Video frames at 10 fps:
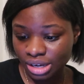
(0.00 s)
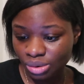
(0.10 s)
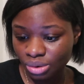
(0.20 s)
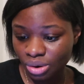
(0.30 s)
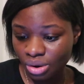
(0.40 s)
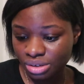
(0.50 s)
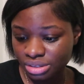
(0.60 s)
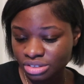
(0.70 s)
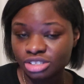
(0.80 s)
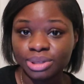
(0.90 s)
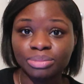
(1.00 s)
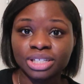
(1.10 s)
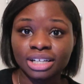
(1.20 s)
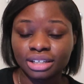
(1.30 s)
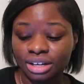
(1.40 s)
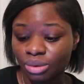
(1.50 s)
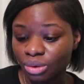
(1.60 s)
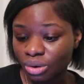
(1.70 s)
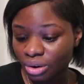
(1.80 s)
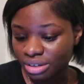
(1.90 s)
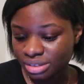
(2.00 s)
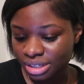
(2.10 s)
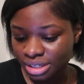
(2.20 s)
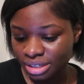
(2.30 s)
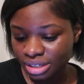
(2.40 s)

At all costs. He's being protected at all costs.